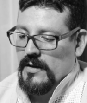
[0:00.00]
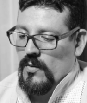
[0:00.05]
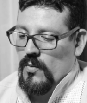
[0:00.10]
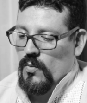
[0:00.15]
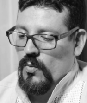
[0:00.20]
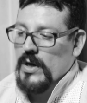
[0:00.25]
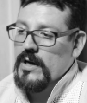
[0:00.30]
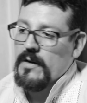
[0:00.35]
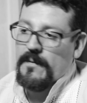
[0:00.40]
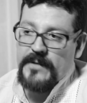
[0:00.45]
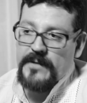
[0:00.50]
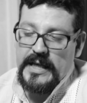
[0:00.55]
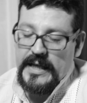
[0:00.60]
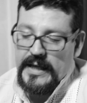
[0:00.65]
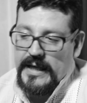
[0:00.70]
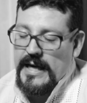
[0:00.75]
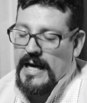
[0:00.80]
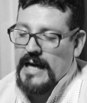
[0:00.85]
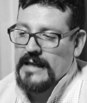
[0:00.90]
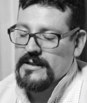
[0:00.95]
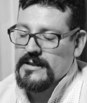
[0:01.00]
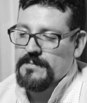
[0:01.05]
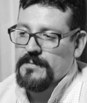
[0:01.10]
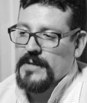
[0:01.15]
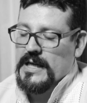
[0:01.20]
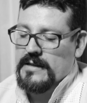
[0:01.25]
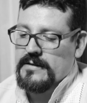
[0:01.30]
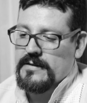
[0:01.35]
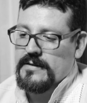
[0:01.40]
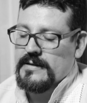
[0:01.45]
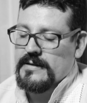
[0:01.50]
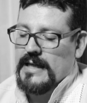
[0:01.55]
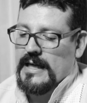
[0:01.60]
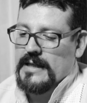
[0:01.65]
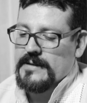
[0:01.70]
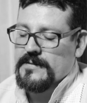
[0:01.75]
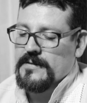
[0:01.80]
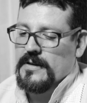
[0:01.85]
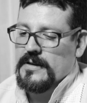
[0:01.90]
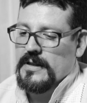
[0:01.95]
one of the key aspects
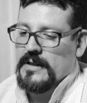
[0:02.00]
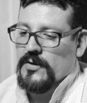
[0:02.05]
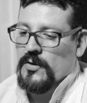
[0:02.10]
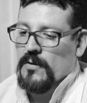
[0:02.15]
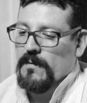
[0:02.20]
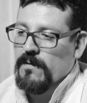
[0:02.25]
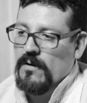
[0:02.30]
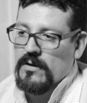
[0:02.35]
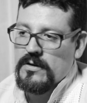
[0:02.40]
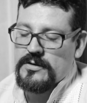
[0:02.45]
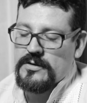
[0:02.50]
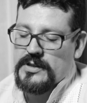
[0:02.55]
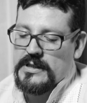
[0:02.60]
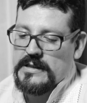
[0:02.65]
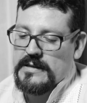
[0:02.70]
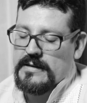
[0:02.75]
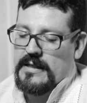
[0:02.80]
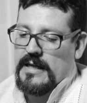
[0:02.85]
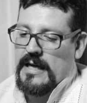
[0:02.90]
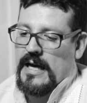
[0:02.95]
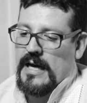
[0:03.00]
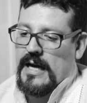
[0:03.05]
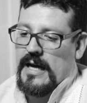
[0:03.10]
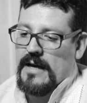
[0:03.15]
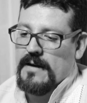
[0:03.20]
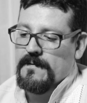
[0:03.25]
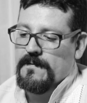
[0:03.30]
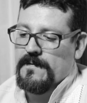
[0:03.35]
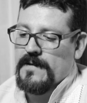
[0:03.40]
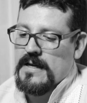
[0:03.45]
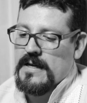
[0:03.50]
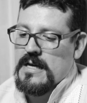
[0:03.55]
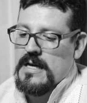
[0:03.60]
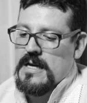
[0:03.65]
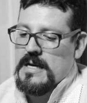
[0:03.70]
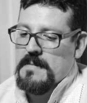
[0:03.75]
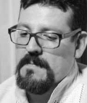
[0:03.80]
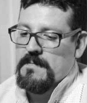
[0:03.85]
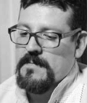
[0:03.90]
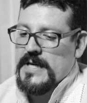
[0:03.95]
that ufologists have
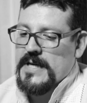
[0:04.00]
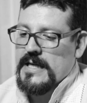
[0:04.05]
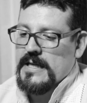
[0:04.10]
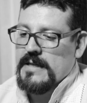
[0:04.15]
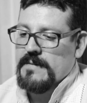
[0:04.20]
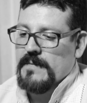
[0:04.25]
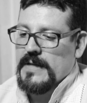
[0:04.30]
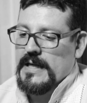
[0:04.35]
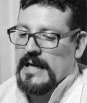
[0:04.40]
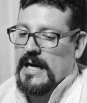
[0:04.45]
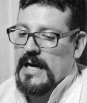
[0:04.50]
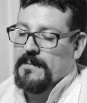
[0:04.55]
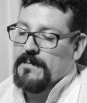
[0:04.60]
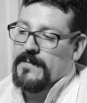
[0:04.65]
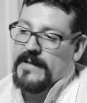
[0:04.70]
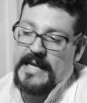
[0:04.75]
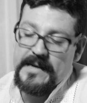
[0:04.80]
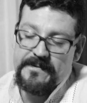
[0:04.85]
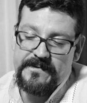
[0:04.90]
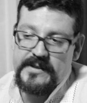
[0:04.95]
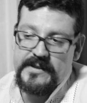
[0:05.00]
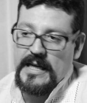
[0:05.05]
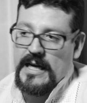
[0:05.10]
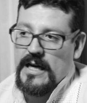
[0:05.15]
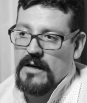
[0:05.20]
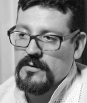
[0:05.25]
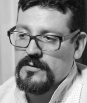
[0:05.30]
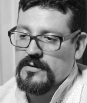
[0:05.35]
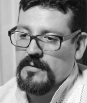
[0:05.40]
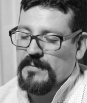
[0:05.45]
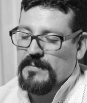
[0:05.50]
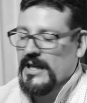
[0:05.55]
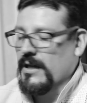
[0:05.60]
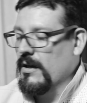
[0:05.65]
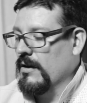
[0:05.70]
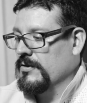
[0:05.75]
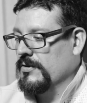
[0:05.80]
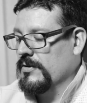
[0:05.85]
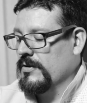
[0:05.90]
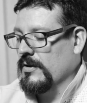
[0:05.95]
left out
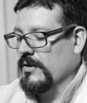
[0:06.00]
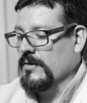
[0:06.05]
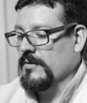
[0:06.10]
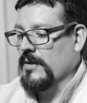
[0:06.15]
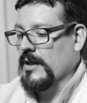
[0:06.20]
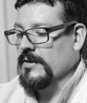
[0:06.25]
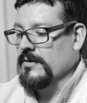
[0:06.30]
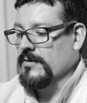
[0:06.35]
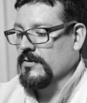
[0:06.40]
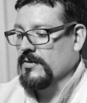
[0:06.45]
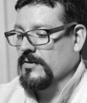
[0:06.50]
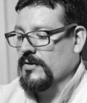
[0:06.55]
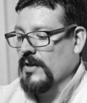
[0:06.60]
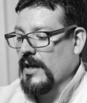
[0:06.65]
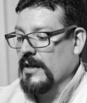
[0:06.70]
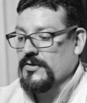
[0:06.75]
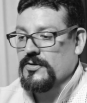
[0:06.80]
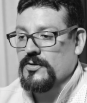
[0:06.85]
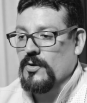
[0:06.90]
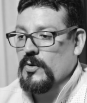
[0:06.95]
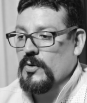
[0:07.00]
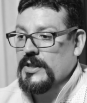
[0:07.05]
because they're so